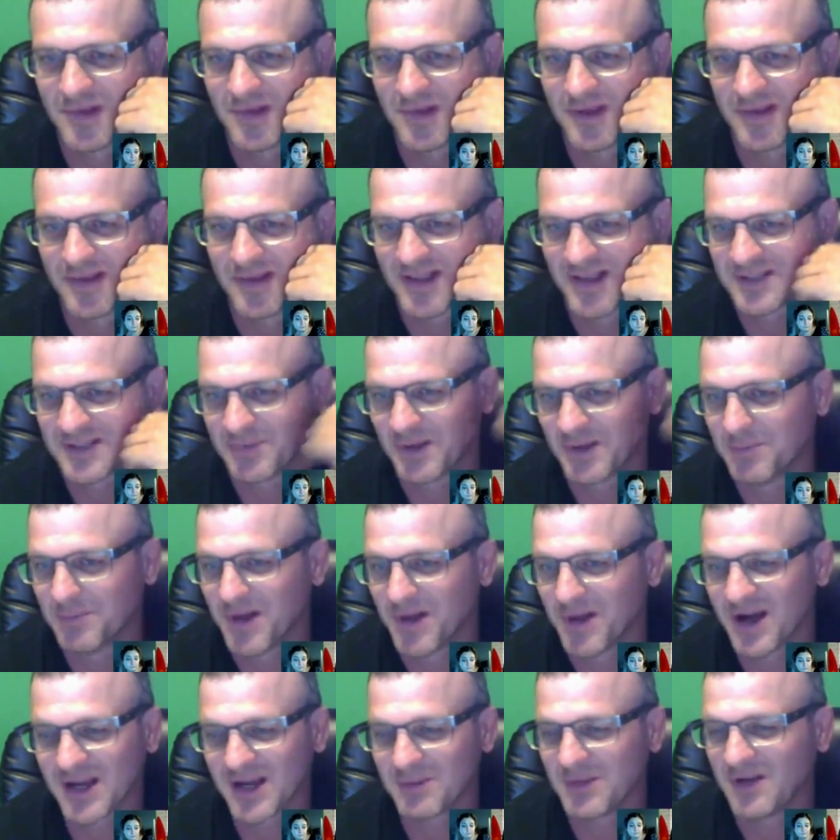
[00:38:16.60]
That's been
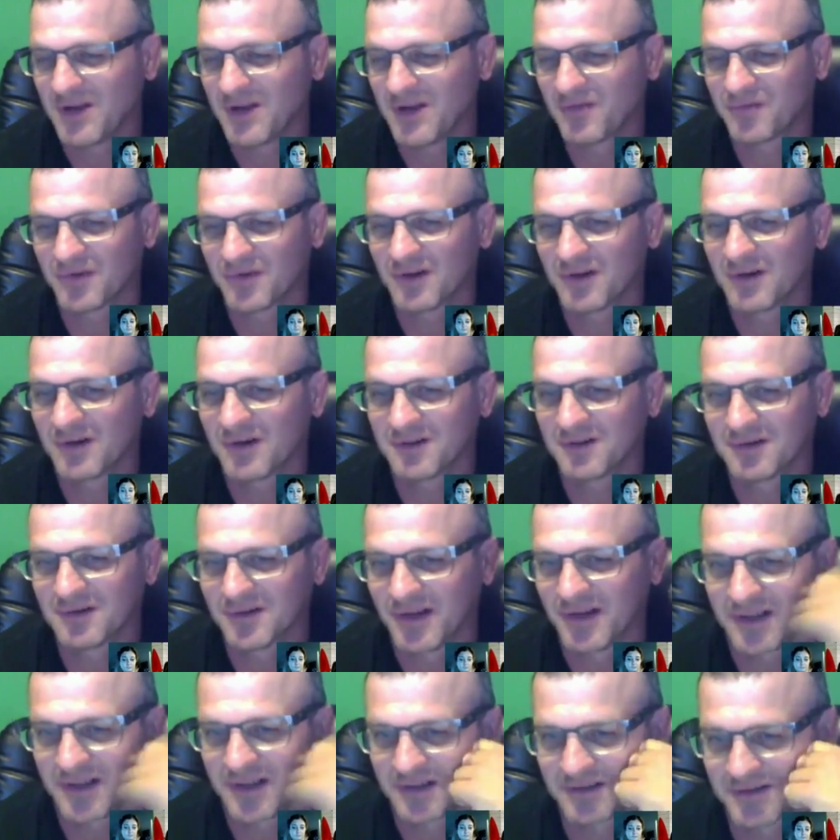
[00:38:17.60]
bugging me for
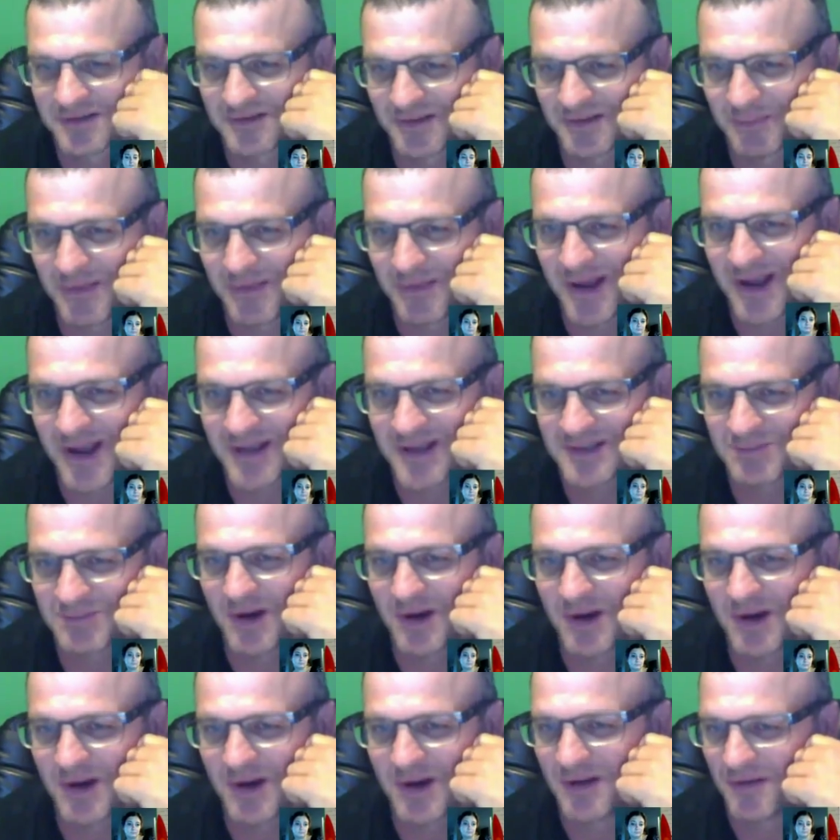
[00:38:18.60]
like the past
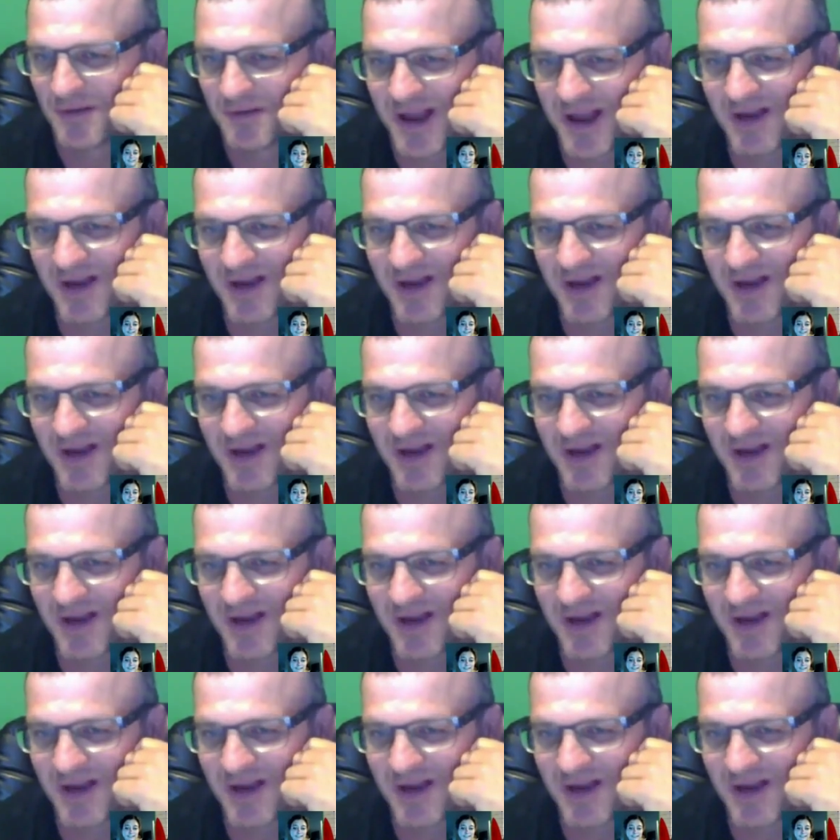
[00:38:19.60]
month.